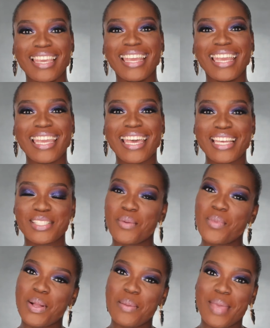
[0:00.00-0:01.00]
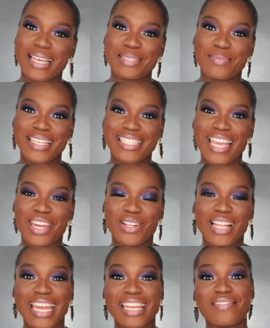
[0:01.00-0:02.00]
Hey guys, welcome back to my
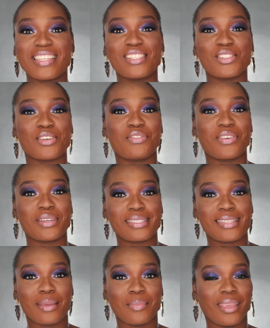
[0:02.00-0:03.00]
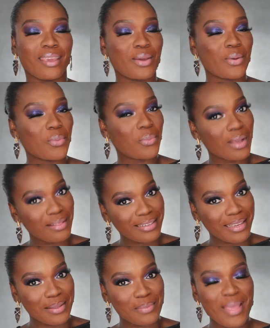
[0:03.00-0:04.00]
channel, and if this is your first time here,
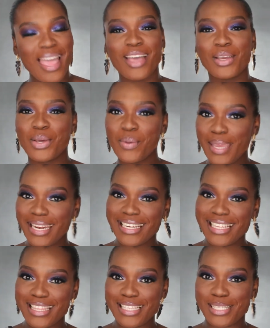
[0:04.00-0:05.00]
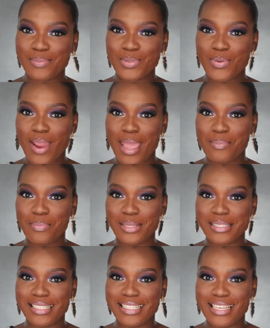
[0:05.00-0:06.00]
welcome. Go ahead and hit the subscribe
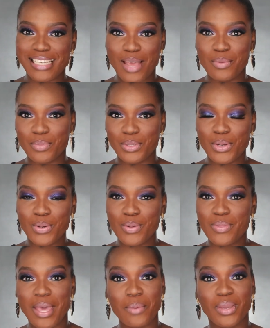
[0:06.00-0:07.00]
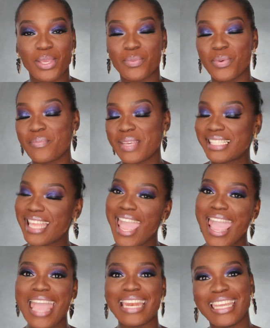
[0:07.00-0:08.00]
button down below, that way you won't miss
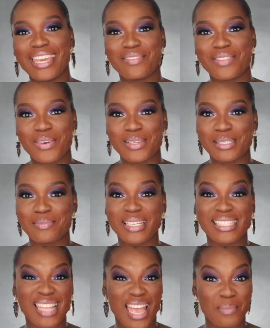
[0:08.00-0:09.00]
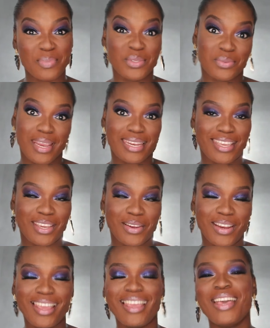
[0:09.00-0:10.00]
any of the awesomeness that happens right
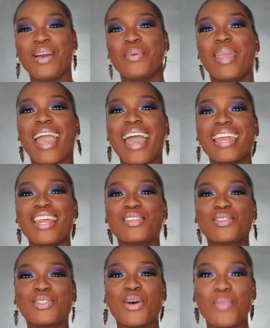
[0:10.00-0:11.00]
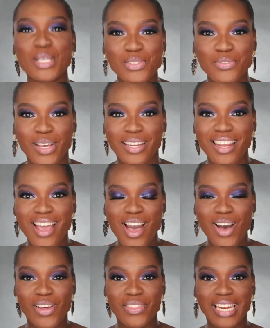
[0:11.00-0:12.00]
here. We had so much fun
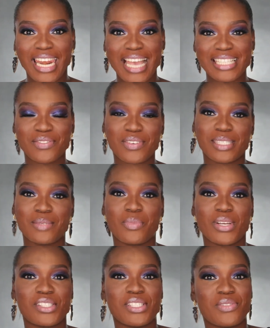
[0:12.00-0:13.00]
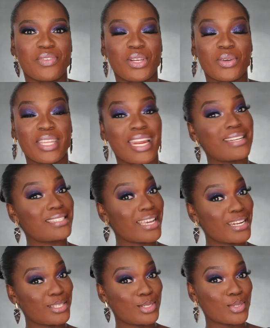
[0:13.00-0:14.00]
on the last first impressions video that I
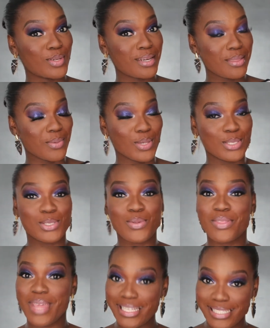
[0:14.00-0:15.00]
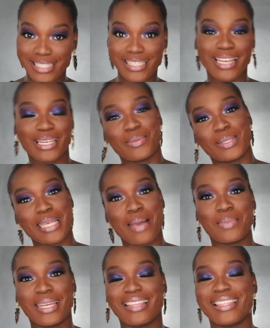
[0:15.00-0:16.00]
decided to do another one, so that's exactly what's
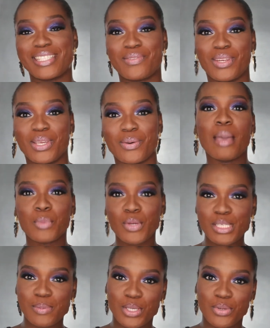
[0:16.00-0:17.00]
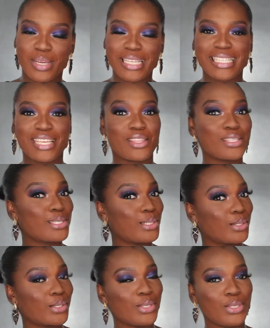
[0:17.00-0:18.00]
happening in this video. I'm going to be creating this
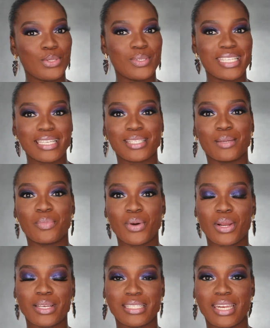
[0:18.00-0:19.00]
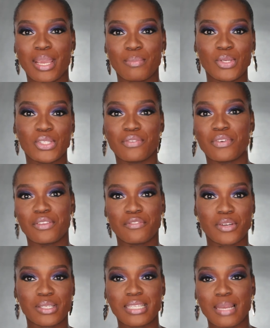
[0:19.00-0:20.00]
look using some products that I'm using for the
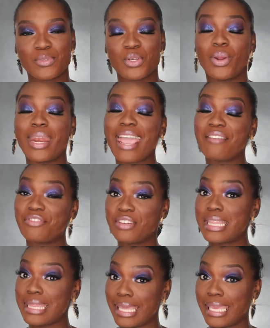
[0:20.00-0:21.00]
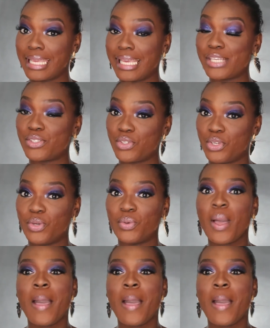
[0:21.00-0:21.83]
first time, so not everything is new,